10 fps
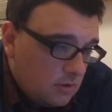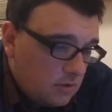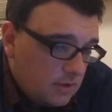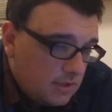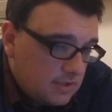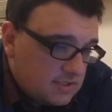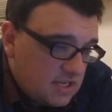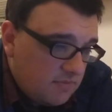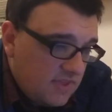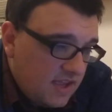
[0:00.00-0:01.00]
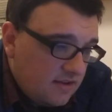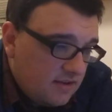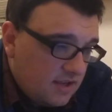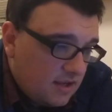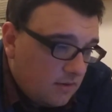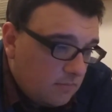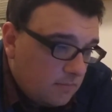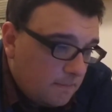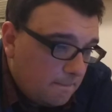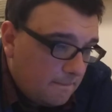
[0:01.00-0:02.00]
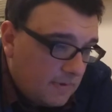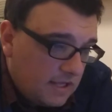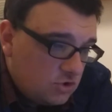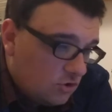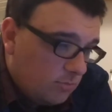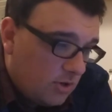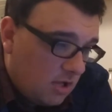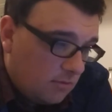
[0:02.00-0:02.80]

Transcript: accept that, then that's your problem.